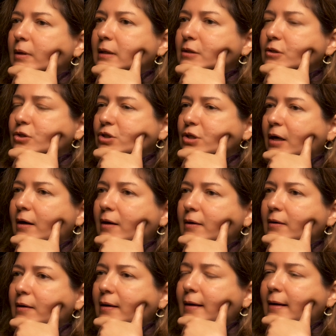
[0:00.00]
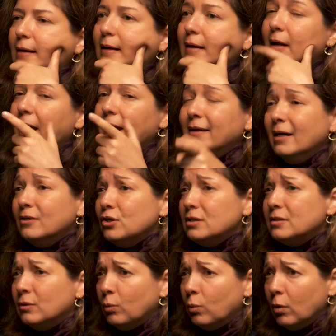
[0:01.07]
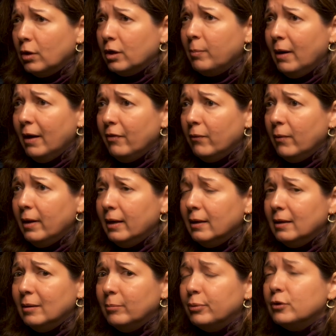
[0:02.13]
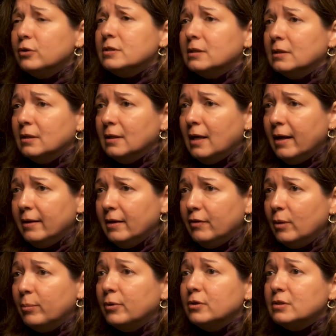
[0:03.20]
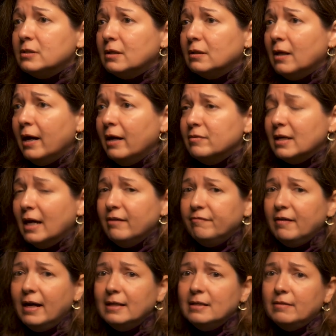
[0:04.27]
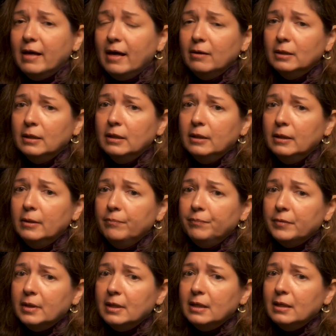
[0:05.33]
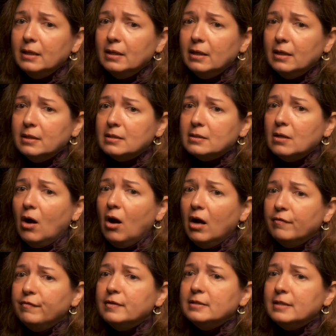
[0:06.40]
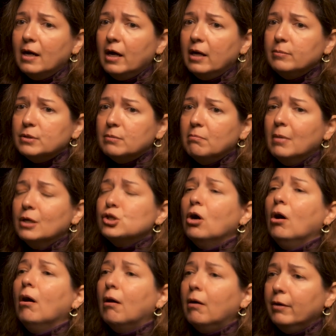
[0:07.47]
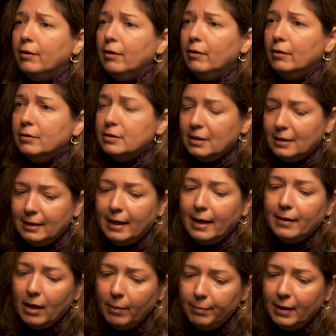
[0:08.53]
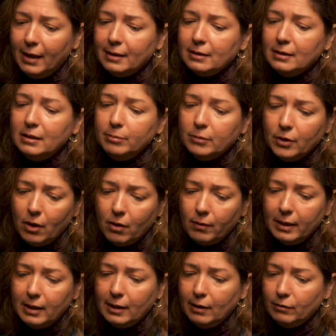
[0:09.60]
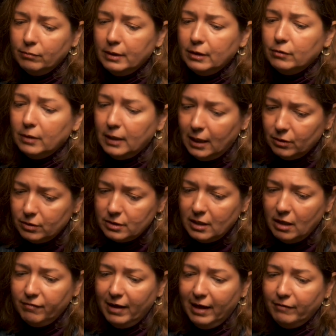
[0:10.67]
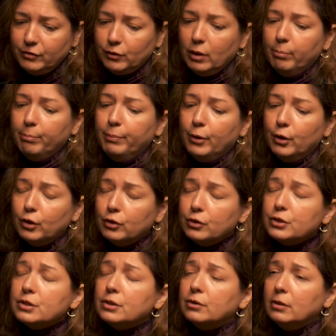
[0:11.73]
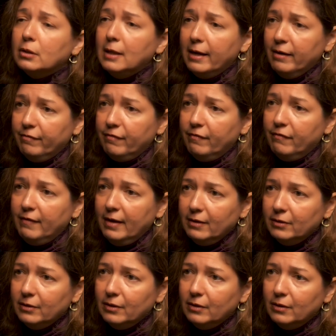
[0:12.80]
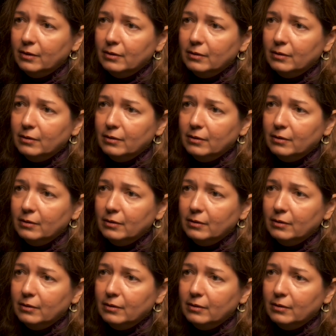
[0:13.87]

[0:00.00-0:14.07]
willing to share. And not just in work, by the way, in their personal lives. I find that it's oftentimes much harder to get up and keep going and recreate yourself after a personal life failure,